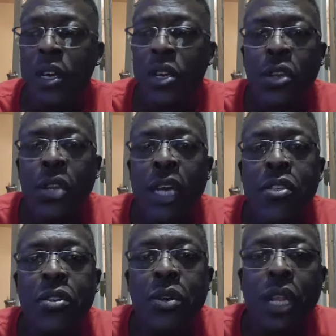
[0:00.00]
You're not
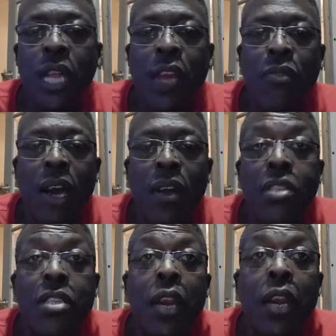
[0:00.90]
just gonna lay around and
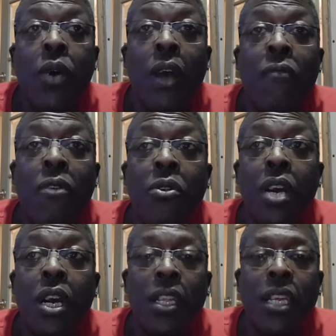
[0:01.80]
say, oh, I feel
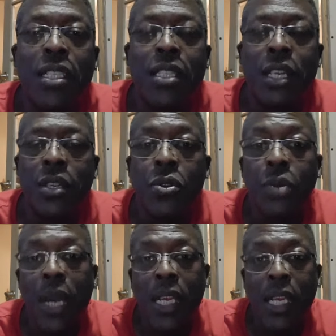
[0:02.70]
young and that's it. No, you
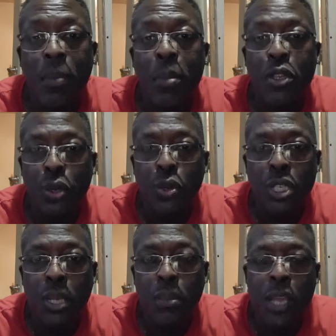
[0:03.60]
gotta get up and do
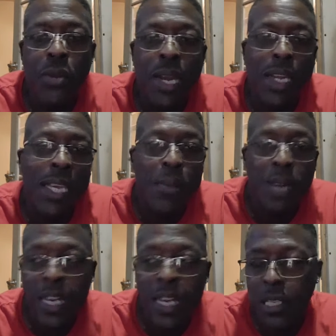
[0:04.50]
shit, man. You gotta keep
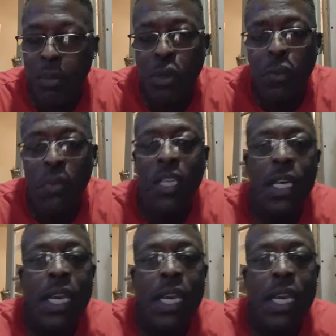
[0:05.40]
constantly moving.